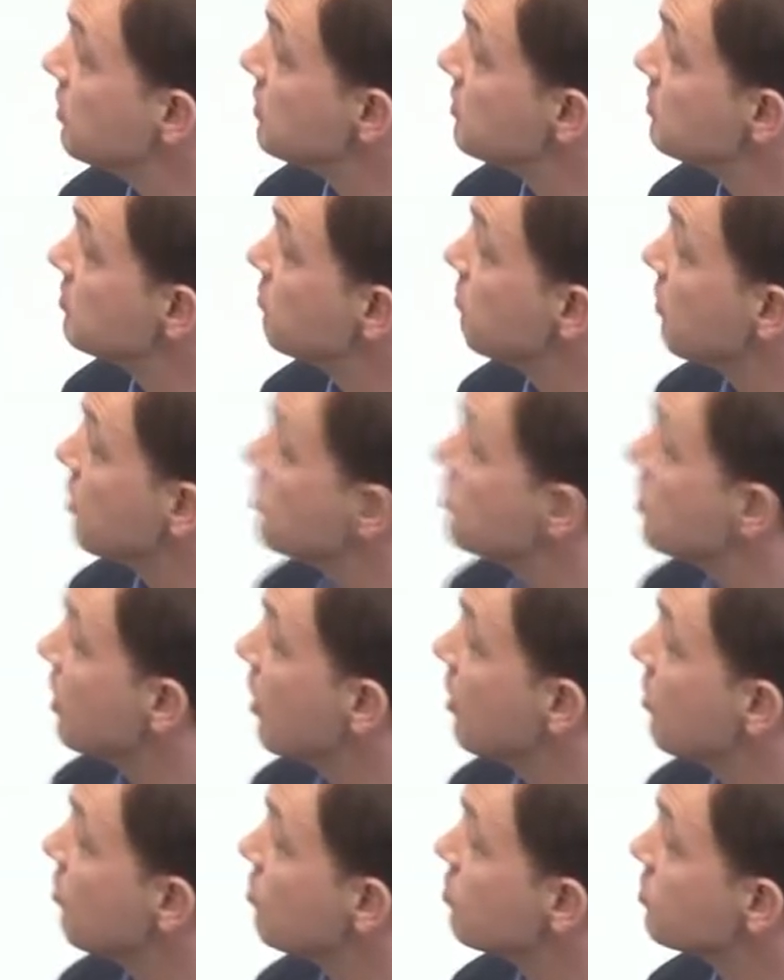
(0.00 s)
these
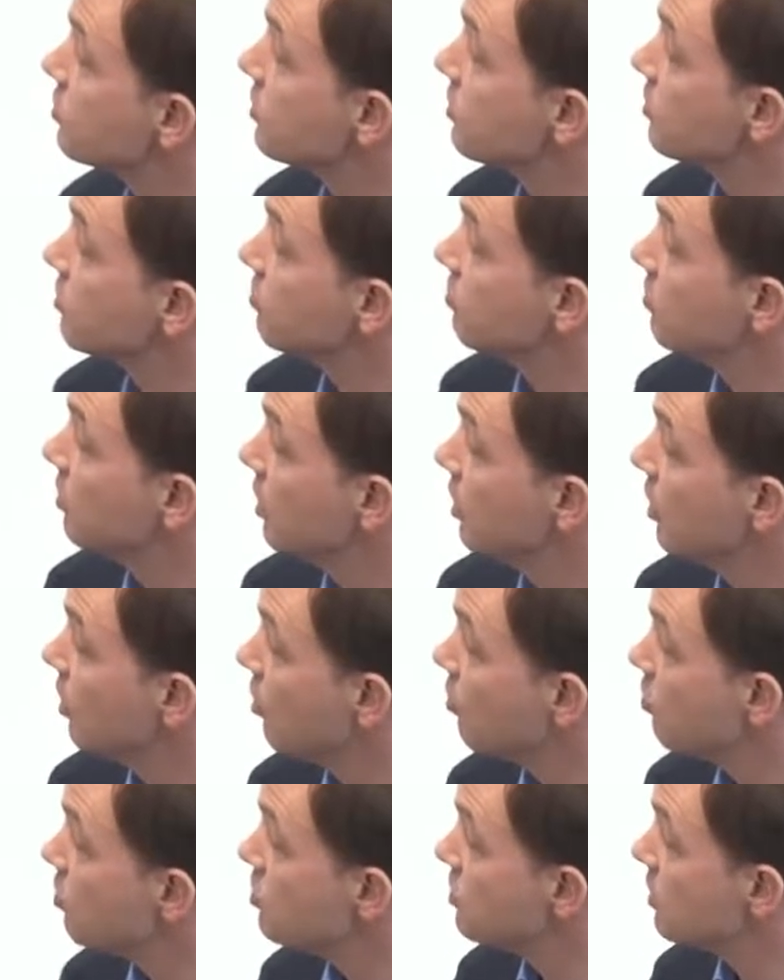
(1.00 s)
fungi also
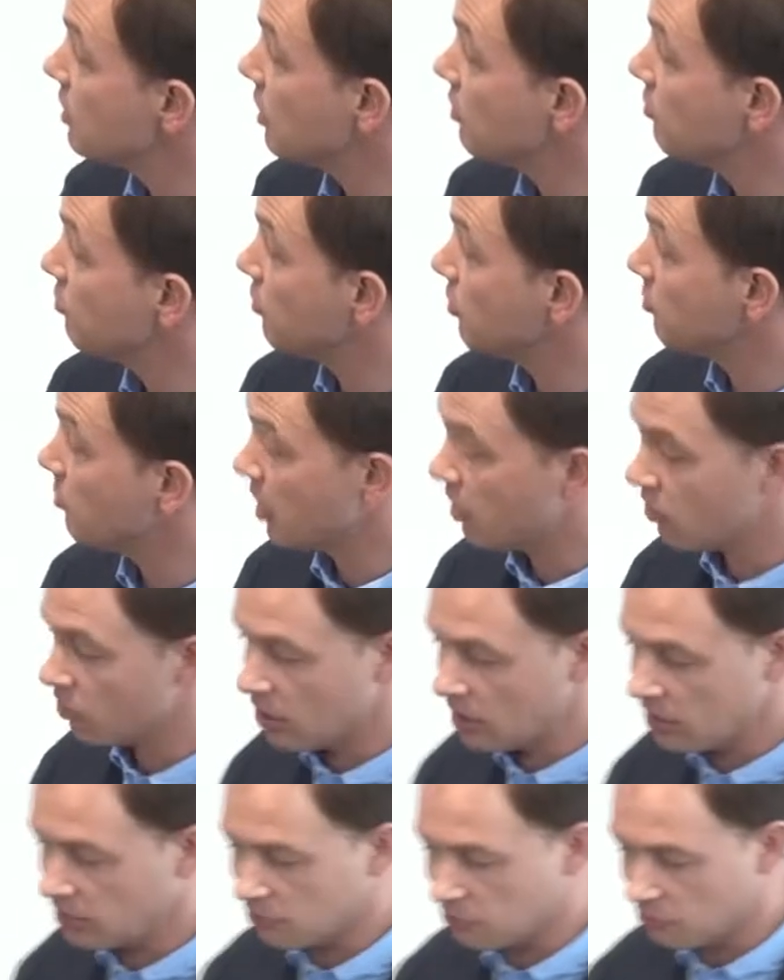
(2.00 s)
originate from our
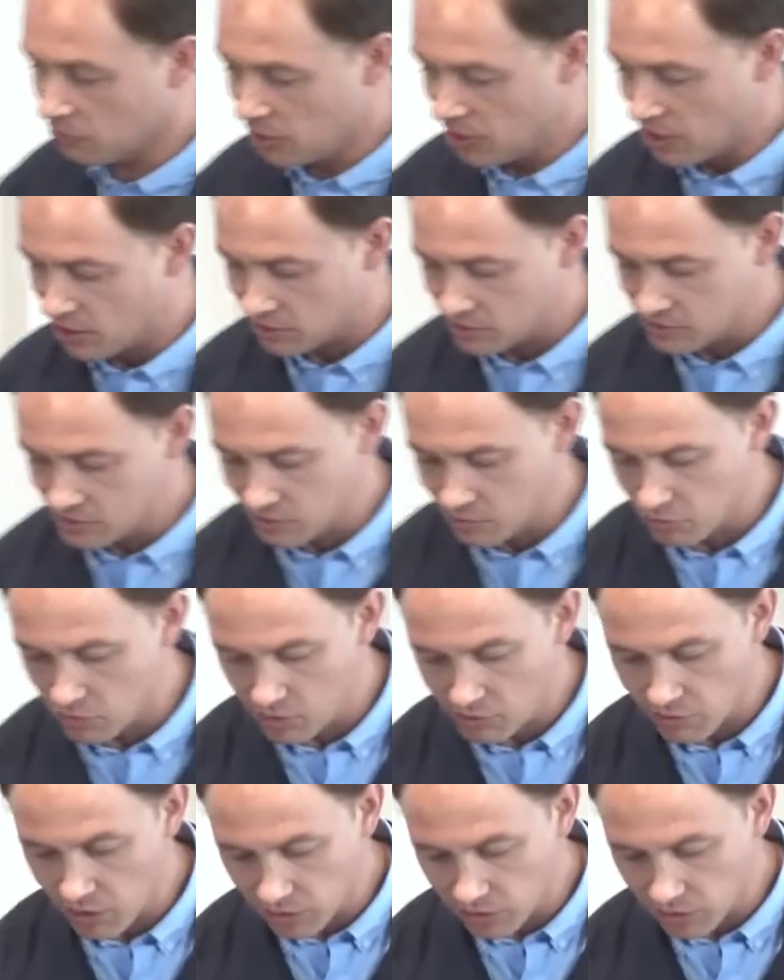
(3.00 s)
native plants and move